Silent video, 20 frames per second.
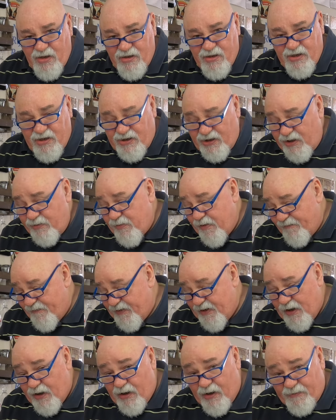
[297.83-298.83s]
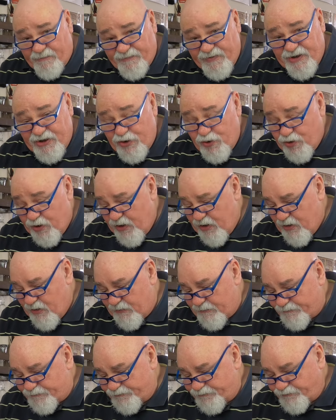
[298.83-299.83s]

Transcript: The creamy vanilla, you do get that.